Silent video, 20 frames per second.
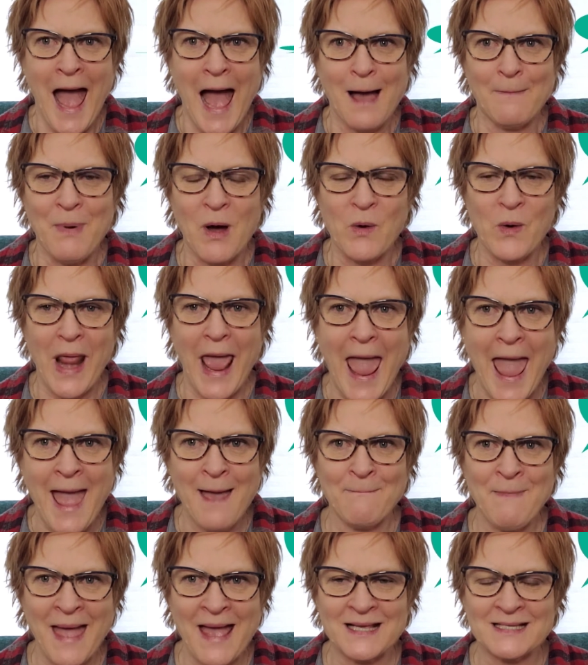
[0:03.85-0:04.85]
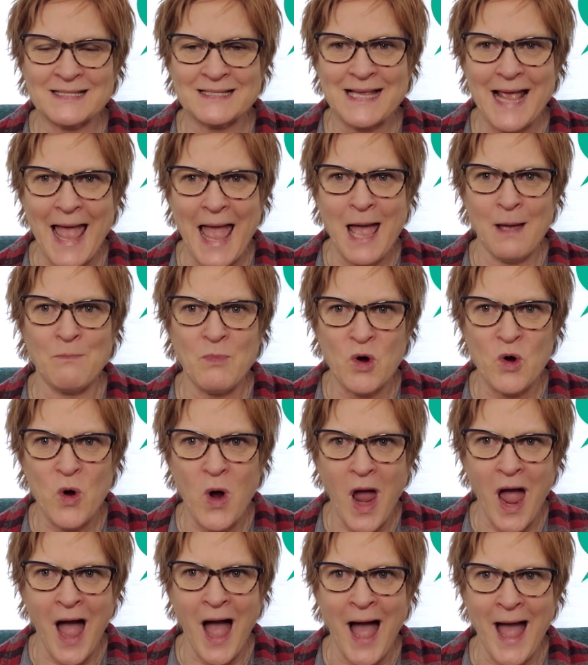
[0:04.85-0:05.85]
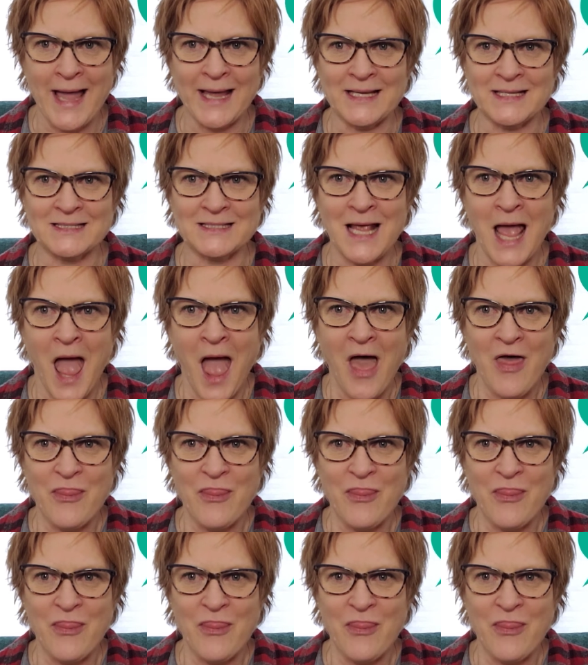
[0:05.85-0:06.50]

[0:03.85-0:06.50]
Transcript: about MS MRIs,